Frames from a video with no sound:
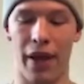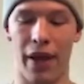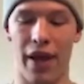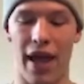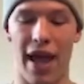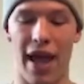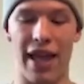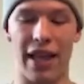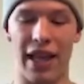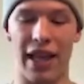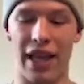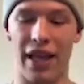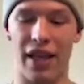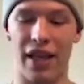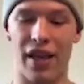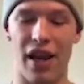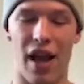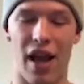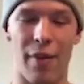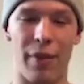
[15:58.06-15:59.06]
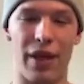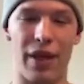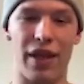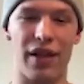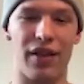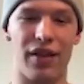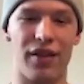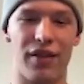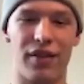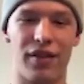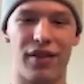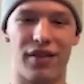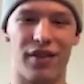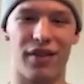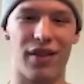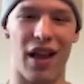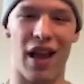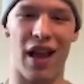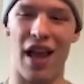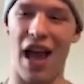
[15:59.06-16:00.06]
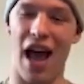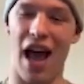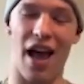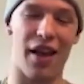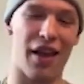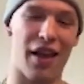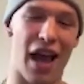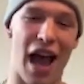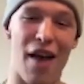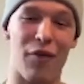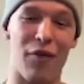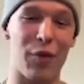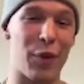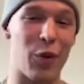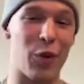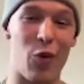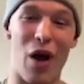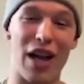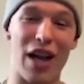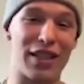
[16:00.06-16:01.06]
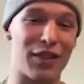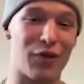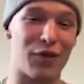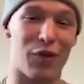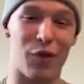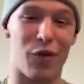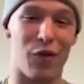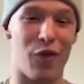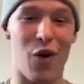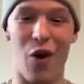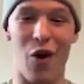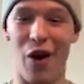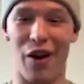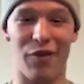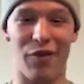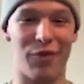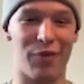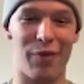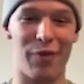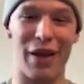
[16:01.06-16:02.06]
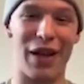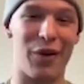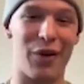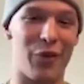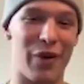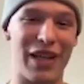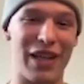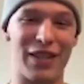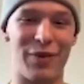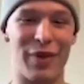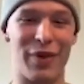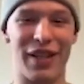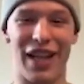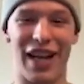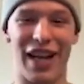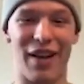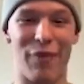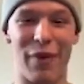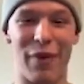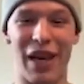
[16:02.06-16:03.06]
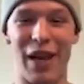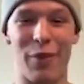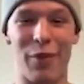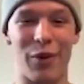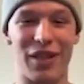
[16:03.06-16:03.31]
and then, I mean, I haven't been watching from far. I've been in Richmond. Like I've been able